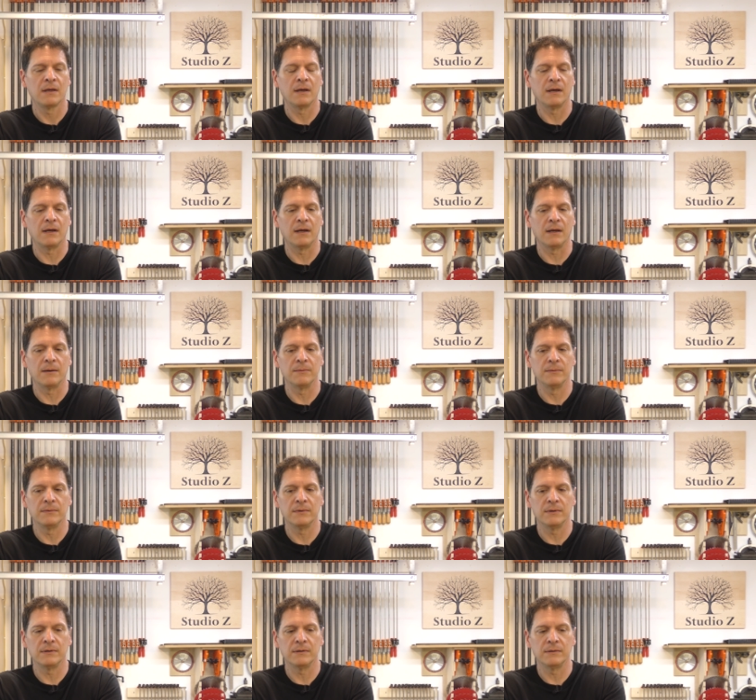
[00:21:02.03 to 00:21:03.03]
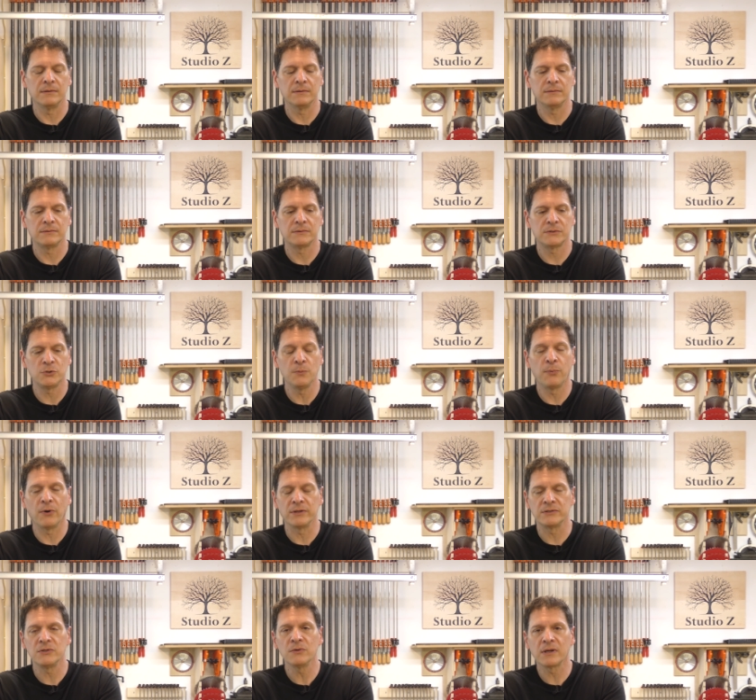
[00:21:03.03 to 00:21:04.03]

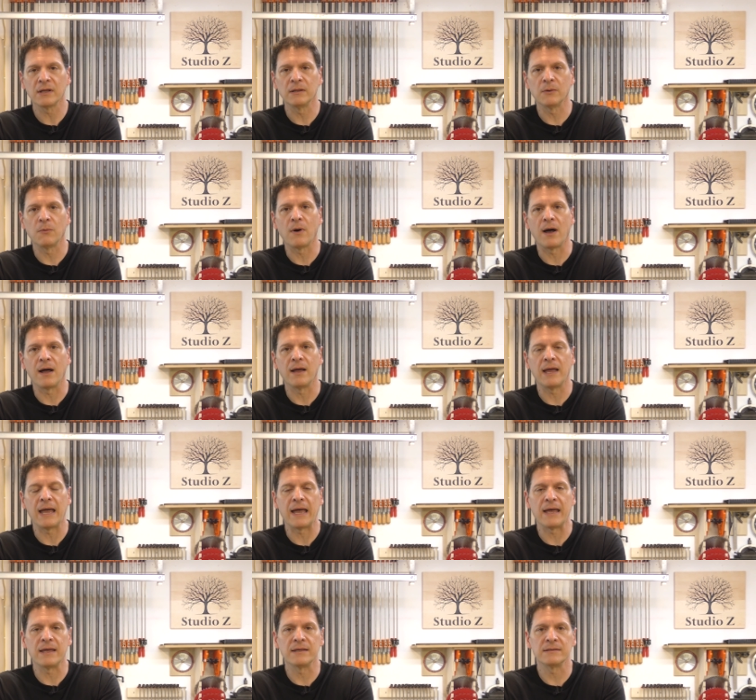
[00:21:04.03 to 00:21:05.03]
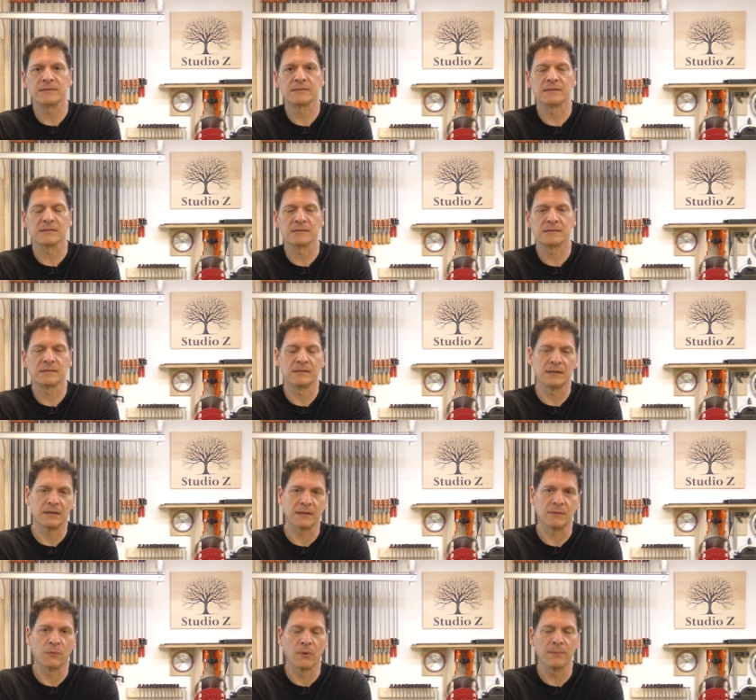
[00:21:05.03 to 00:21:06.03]
uh, kilowatt as this,
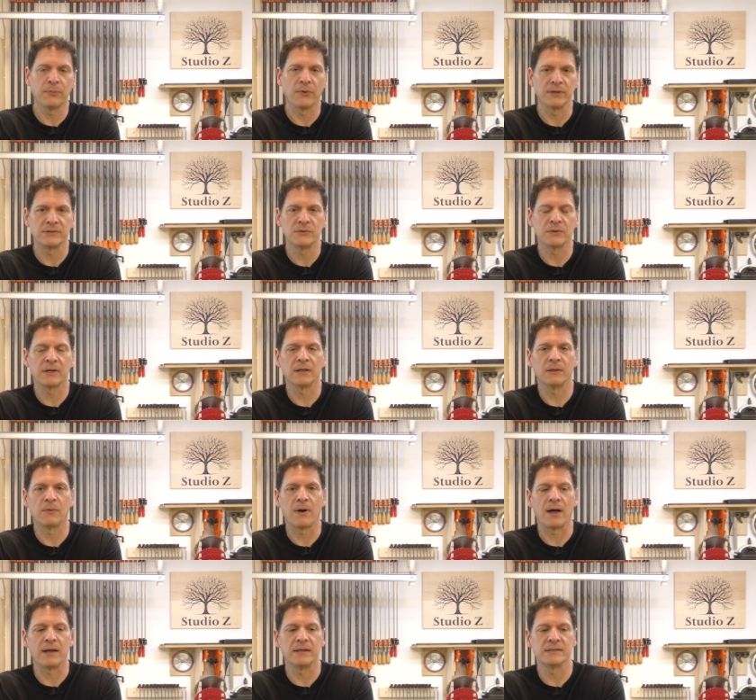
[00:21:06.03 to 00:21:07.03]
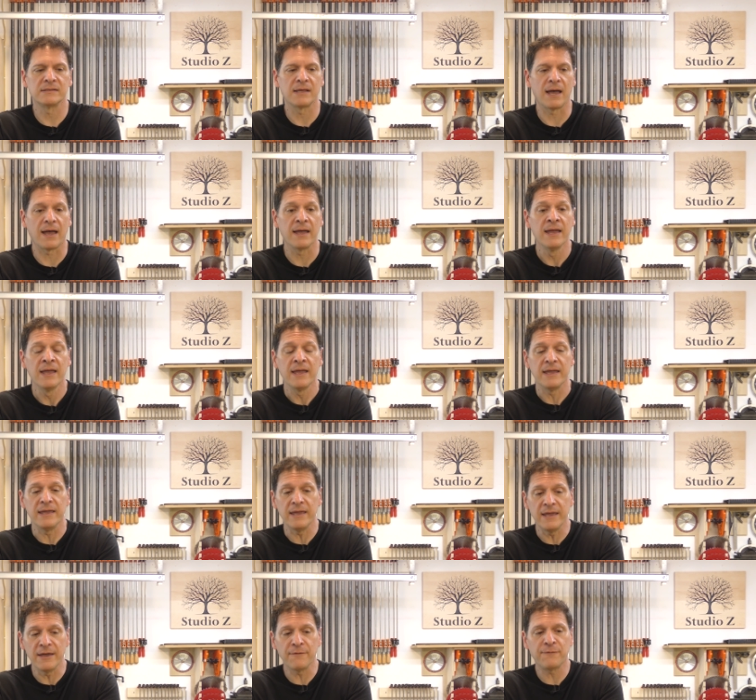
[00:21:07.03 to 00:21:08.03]
the 1.2 kilowatt is that
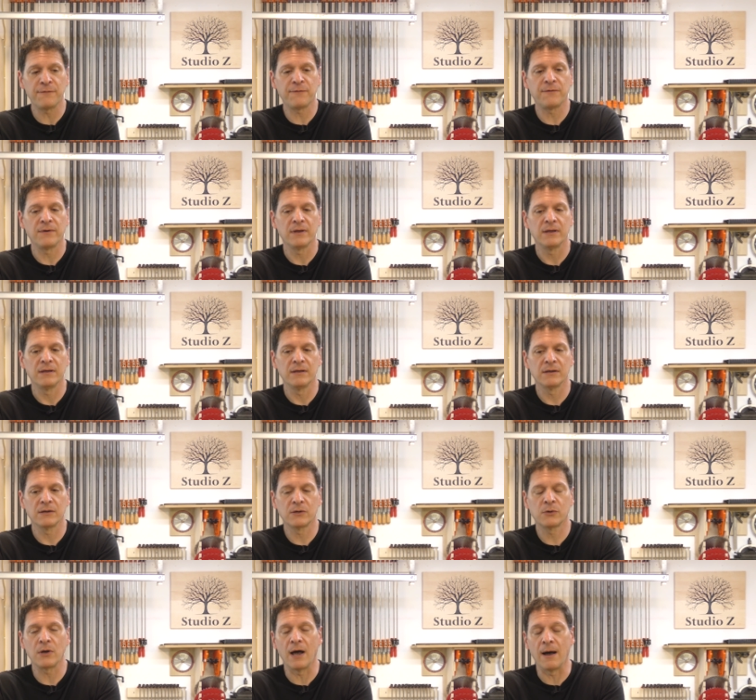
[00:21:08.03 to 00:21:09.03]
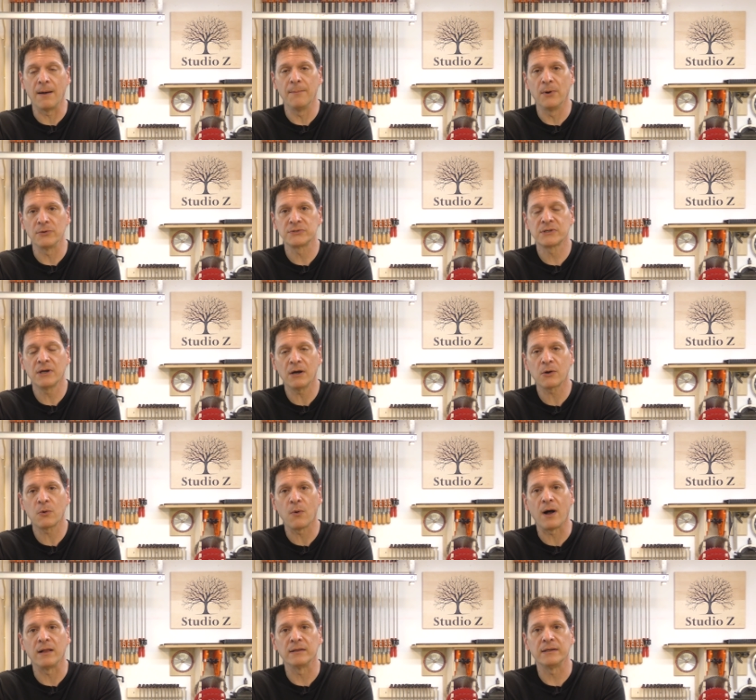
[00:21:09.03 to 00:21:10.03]
if utmost cut
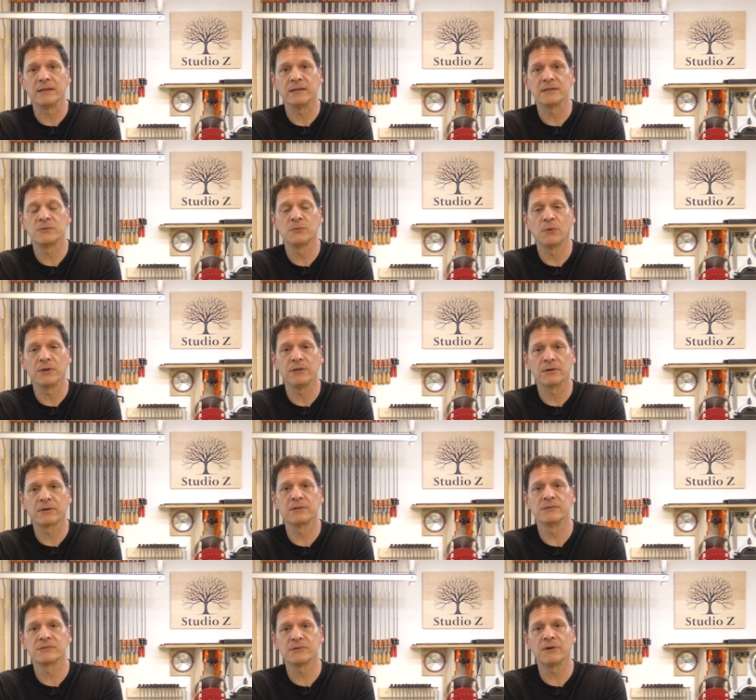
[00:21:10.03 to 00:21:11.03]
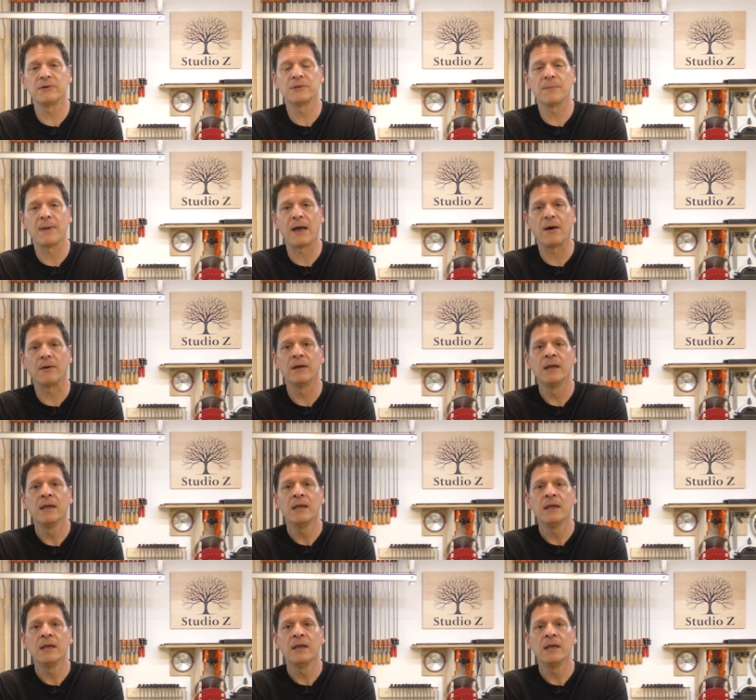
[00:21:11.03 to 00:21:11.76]
quality is what you're concerned about,